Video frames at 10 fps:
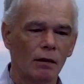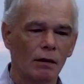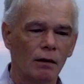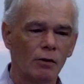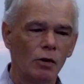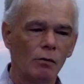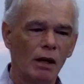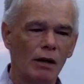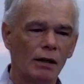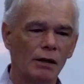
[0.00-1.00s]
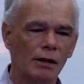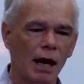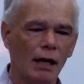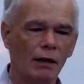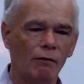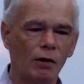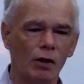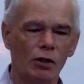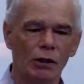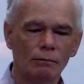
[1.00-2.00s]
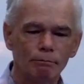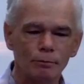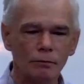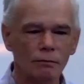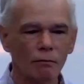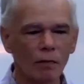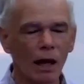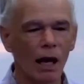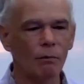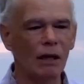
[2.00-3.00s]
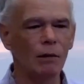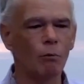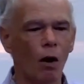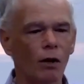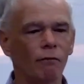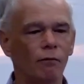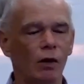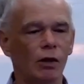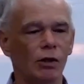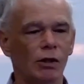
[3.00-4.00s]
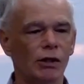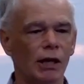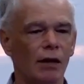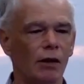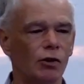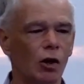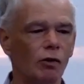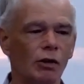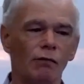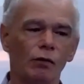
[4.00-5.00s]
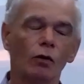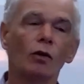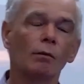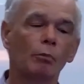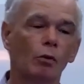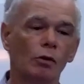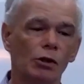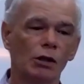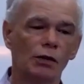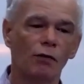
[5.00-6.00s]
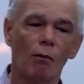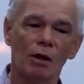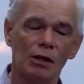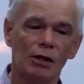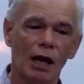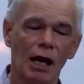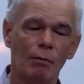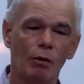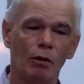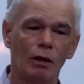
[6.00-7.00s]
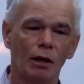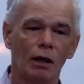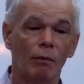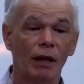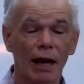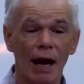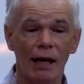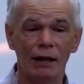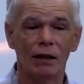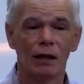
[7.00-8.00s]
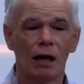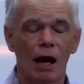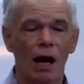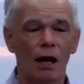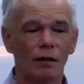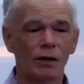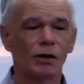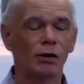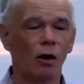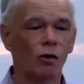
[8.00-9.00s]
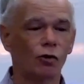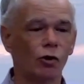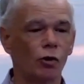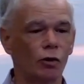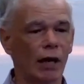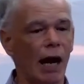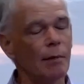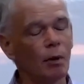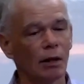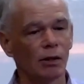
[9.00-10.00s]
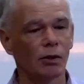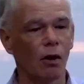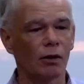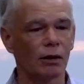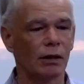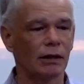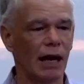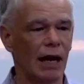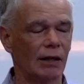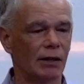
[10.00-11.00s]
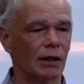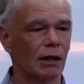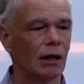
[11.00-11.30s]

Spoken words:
The New American Standard Version and many modern versions say that Joseph took the portions from his table. But again, this is not true. Table is not in the text.